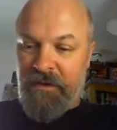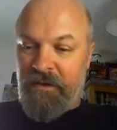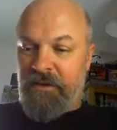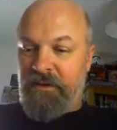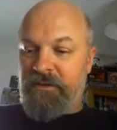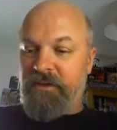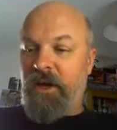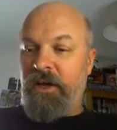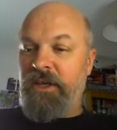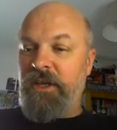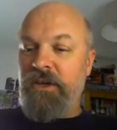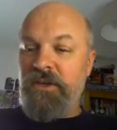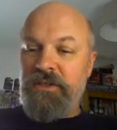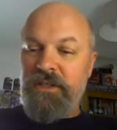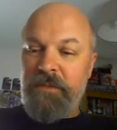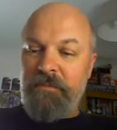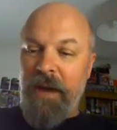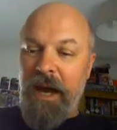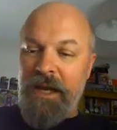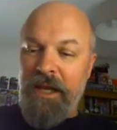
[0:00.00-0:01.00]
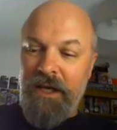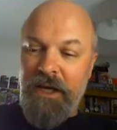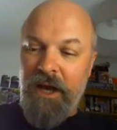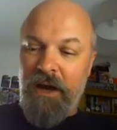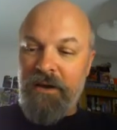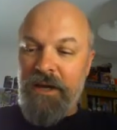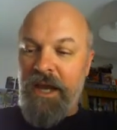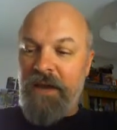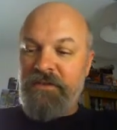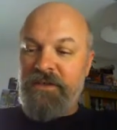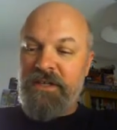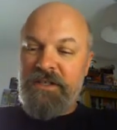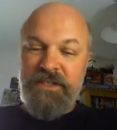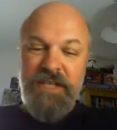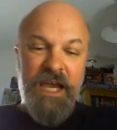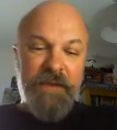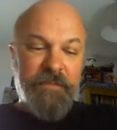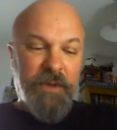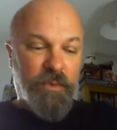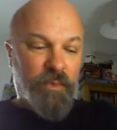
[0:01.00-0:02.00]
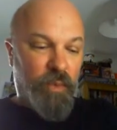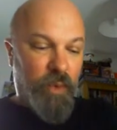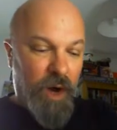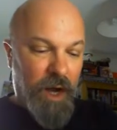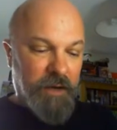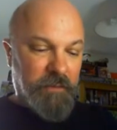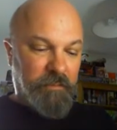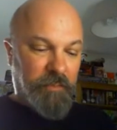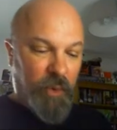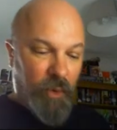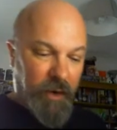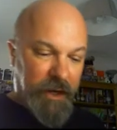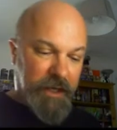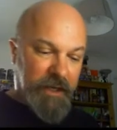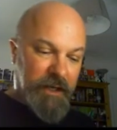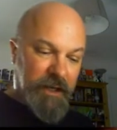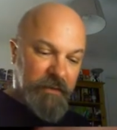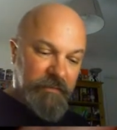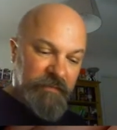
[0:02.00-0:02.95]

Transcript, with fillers: So I used the Malaco leaves. It saved me one point.